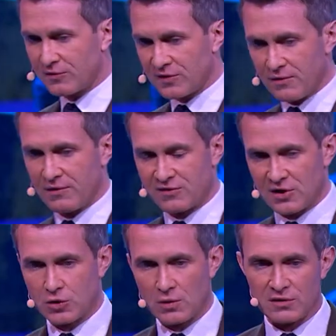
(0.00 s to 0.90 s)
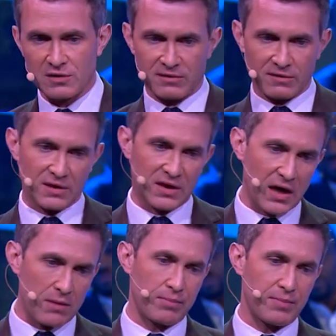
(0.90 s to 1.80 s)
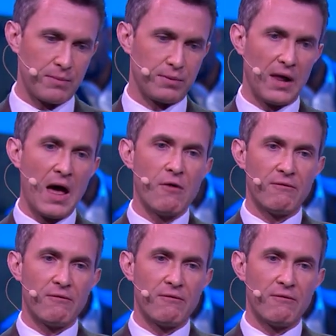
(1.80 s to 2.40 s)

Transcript: serious situations is to keep people